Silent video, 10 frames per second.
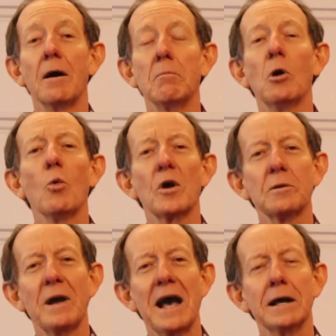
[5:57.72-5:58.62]
But what
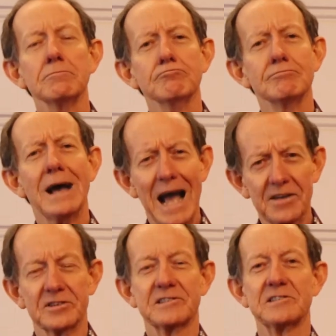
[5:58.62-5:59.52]
about
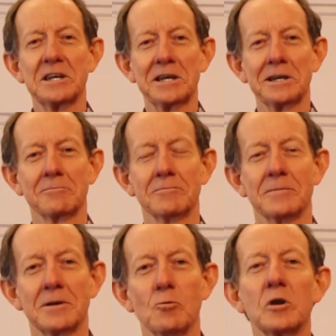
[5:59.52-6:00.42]
other singing?
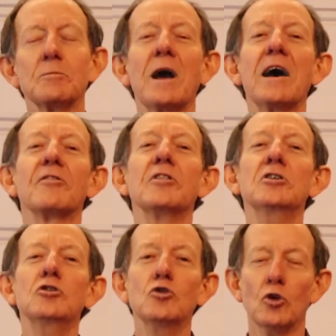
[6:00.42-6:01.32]
What about the
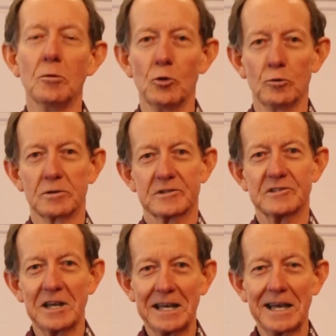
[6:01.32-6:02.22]
normal
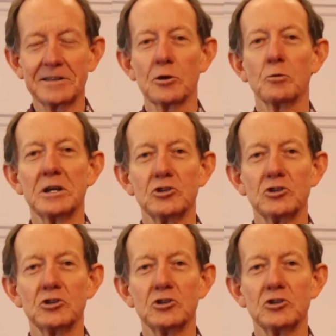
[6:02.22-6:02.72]
singing that we